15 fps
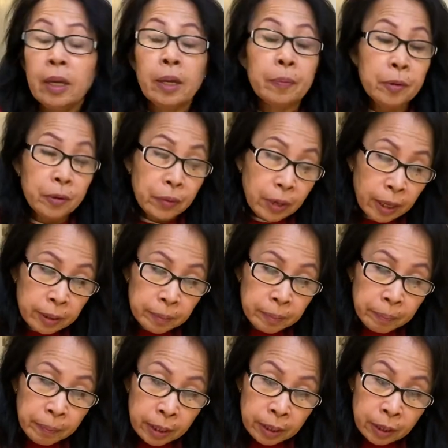
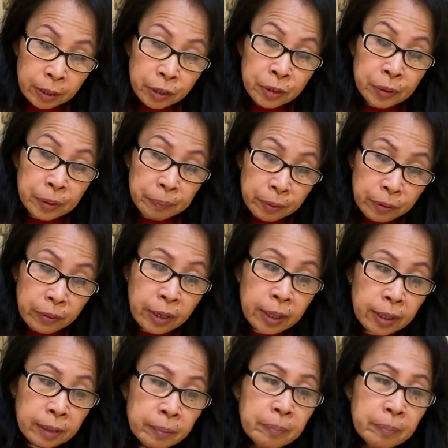if you cannot